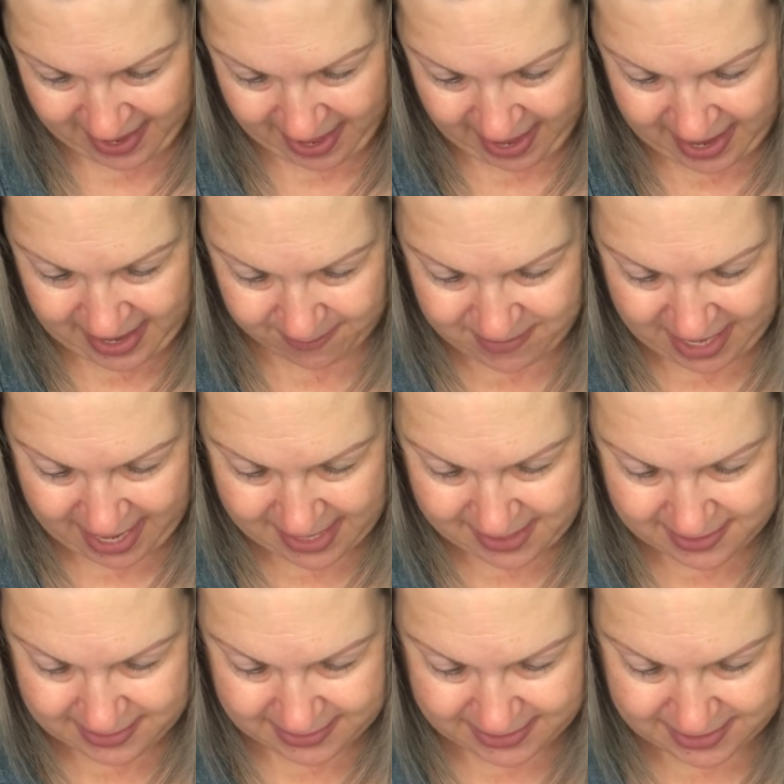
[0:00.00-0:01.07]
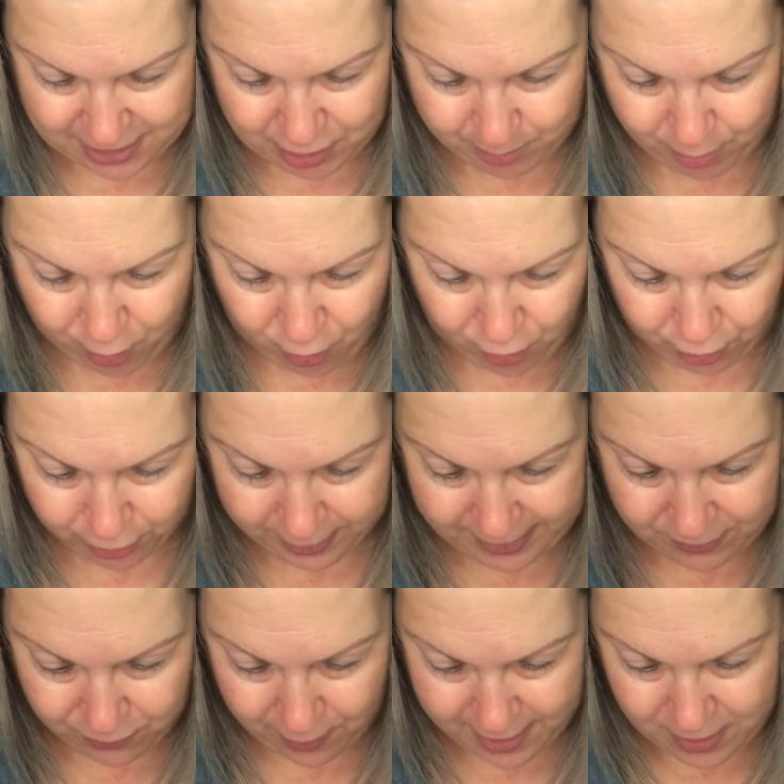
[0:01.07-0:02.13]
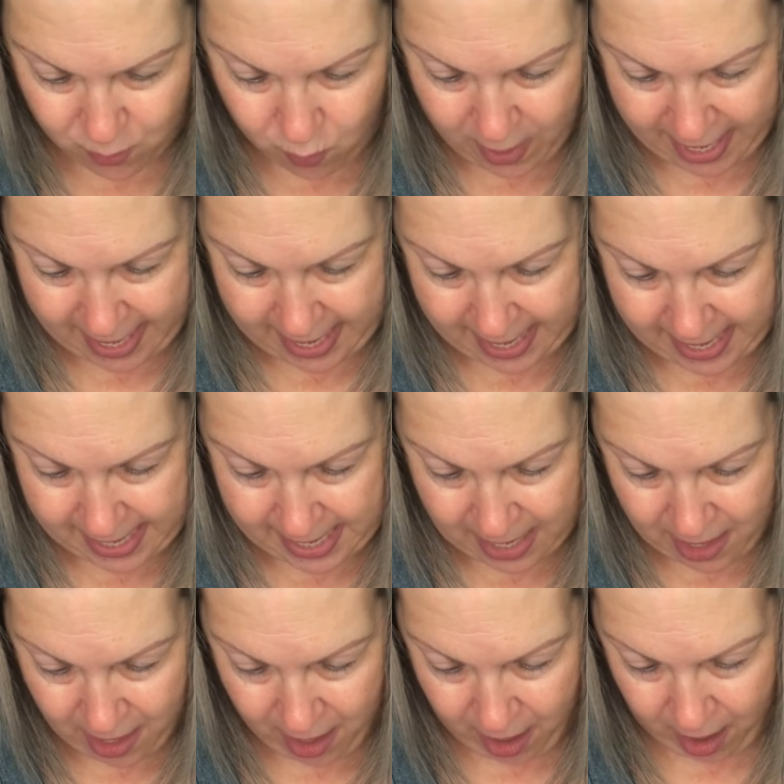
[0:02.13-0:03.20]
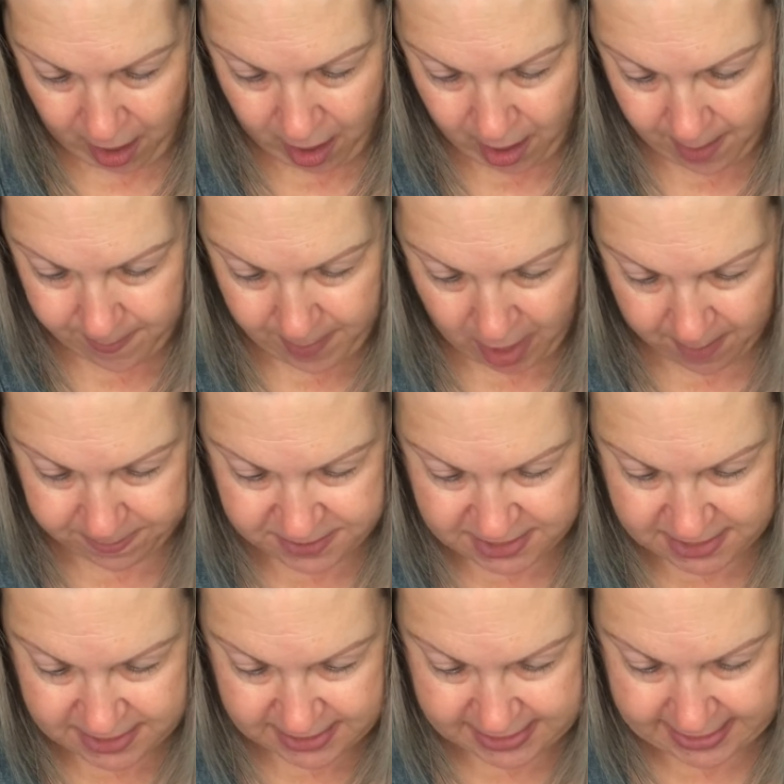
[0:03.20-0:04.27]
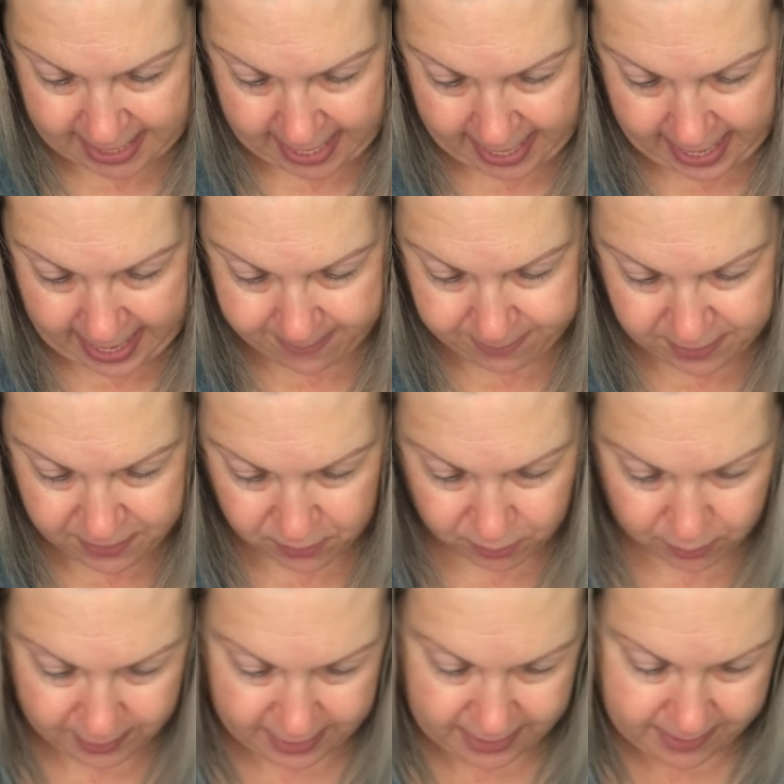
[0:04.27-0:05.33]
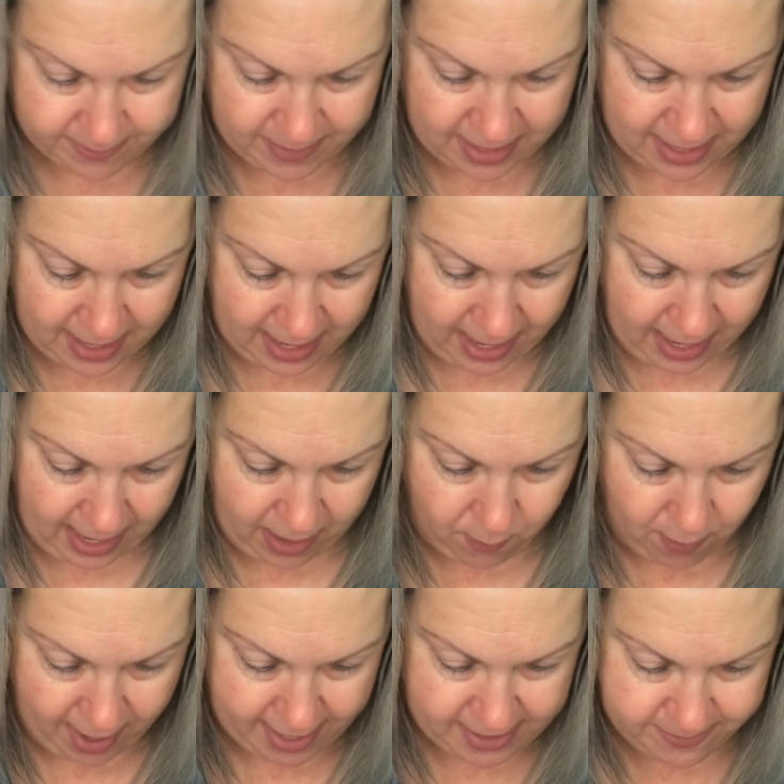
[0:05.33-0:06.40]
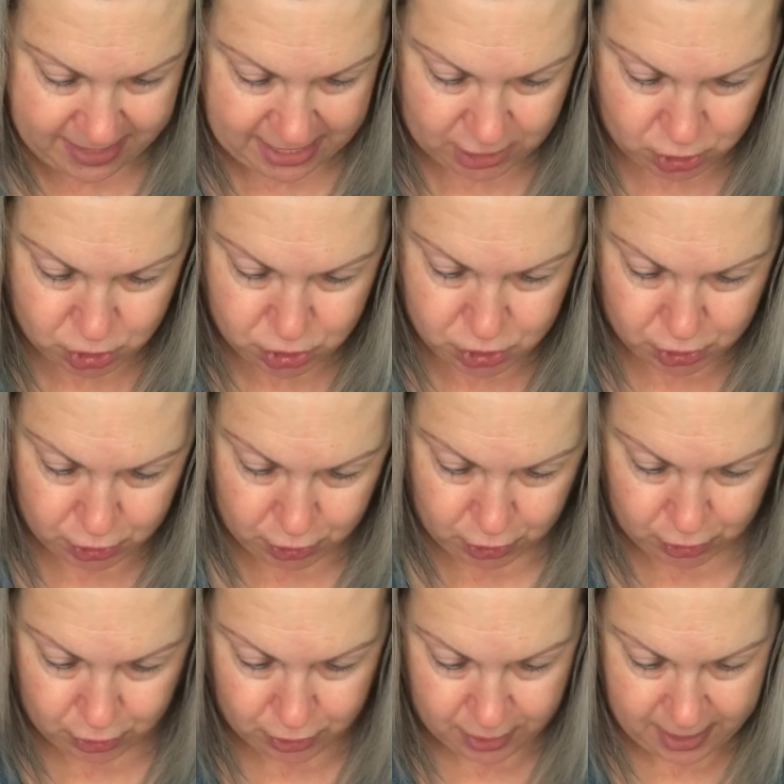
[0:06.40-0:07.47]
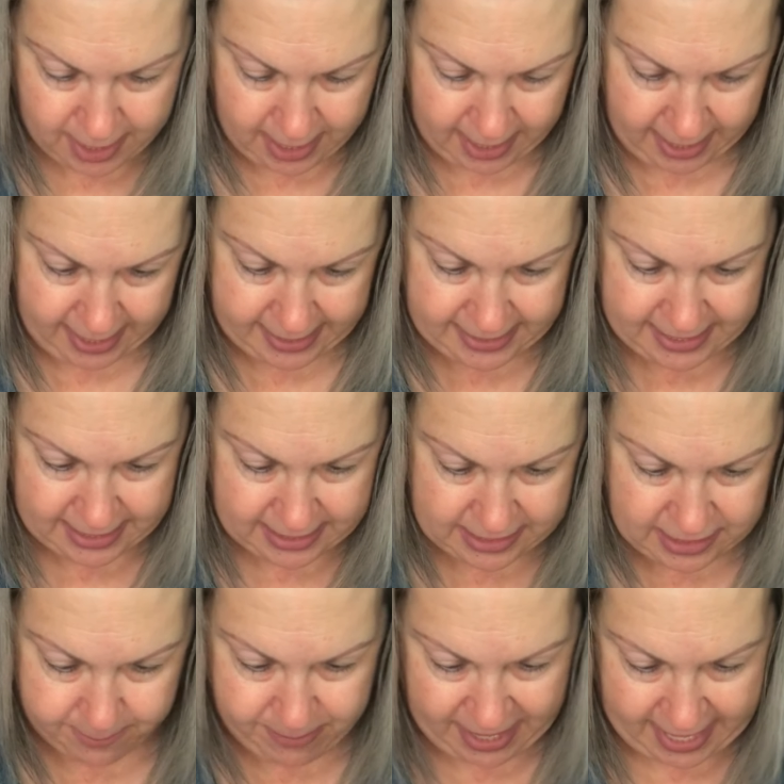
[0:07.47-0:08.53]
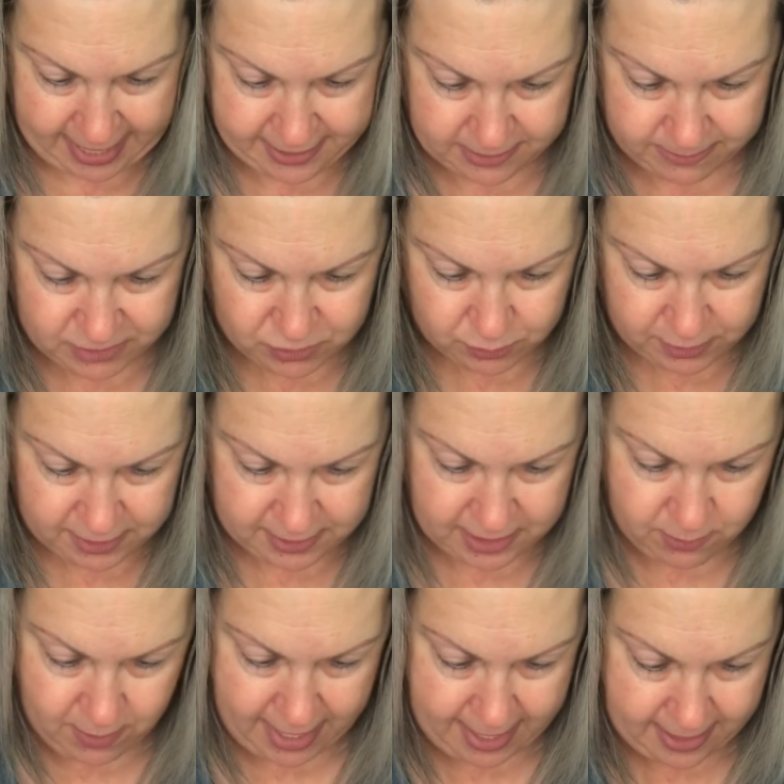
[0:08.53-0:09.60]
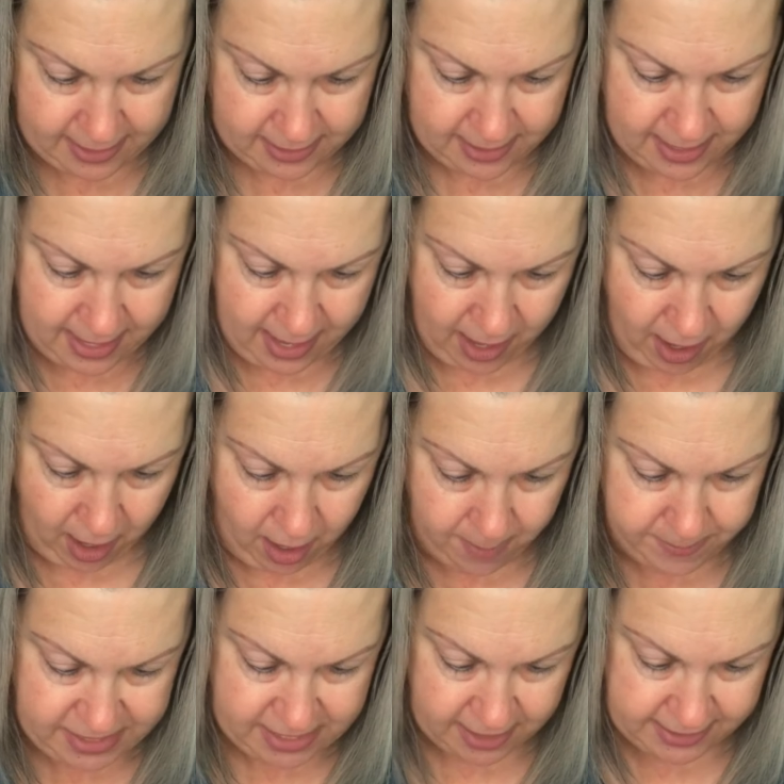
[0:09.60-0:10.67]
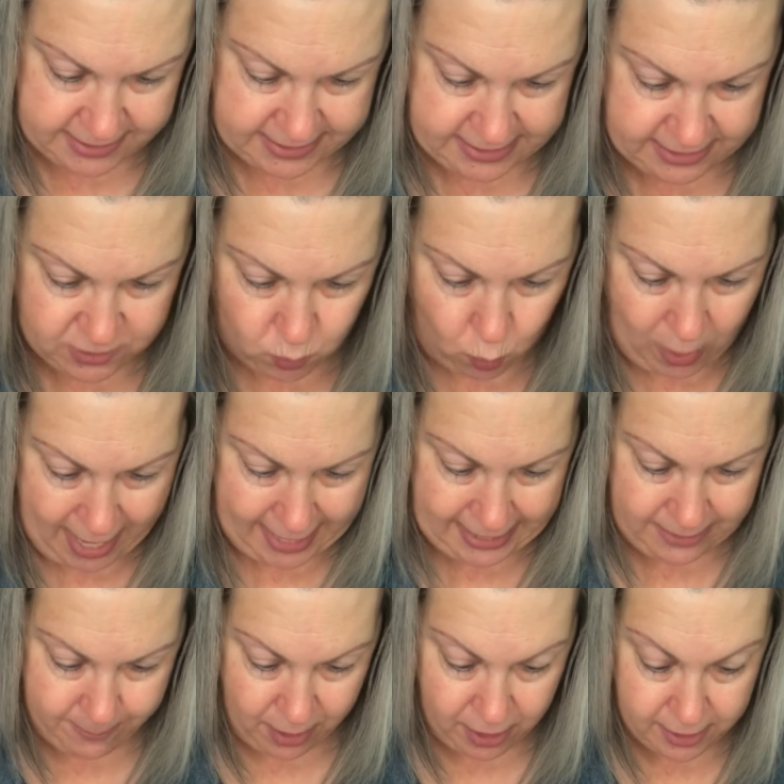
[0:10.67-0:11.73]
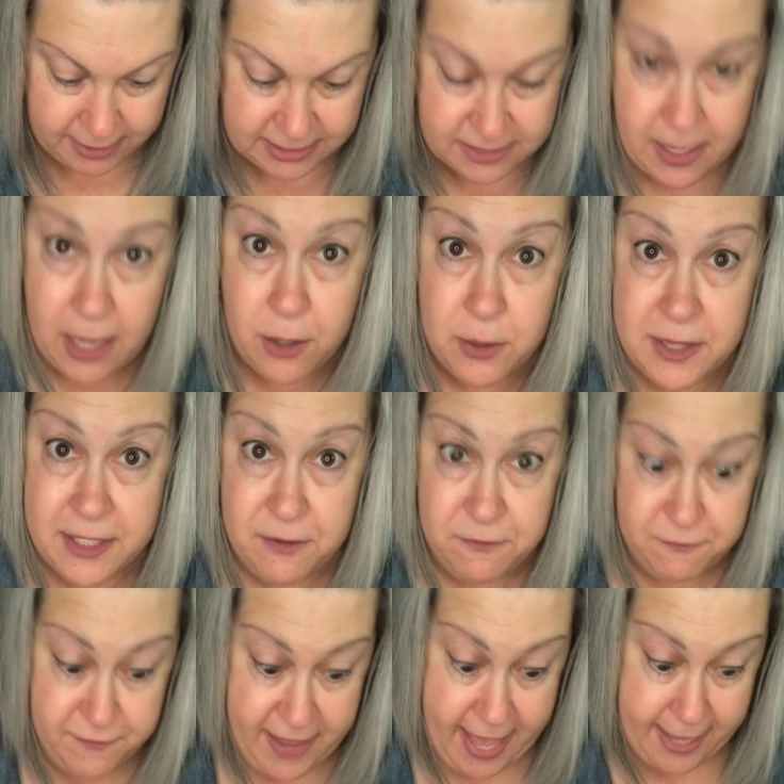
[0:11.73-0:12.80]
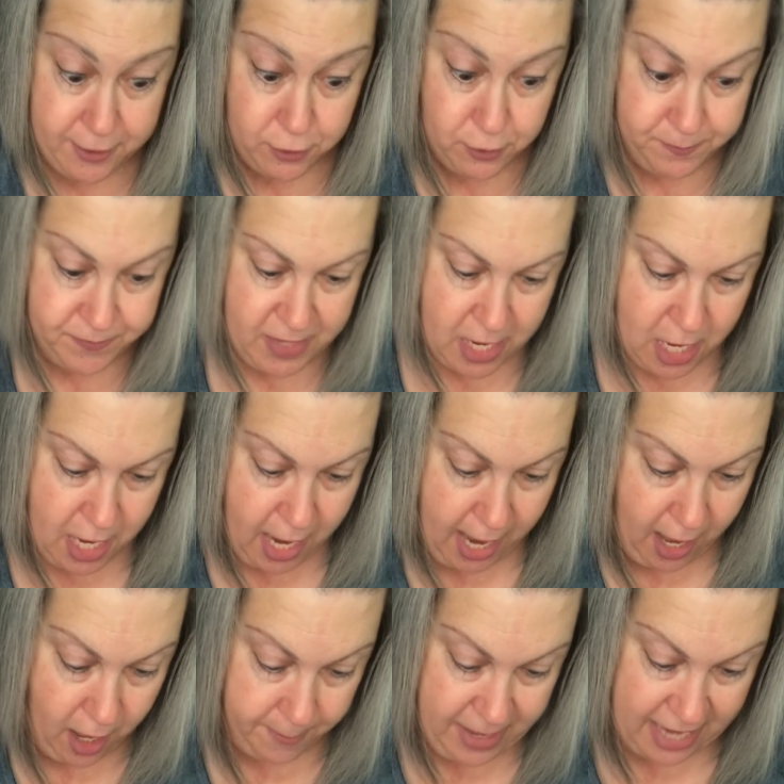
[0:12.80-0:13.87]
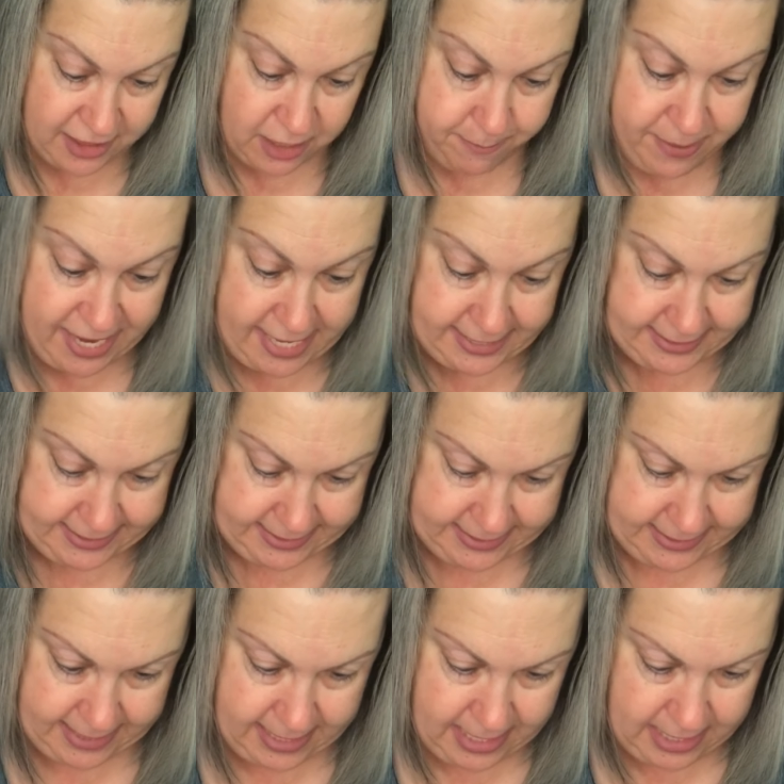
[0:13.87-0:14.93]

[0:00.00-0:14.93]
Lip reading: And I'm not gonna start pouring right away up to the top of the rim. I want to make sure I get the bottoms really well because these wine mugs are a little fatter at the base.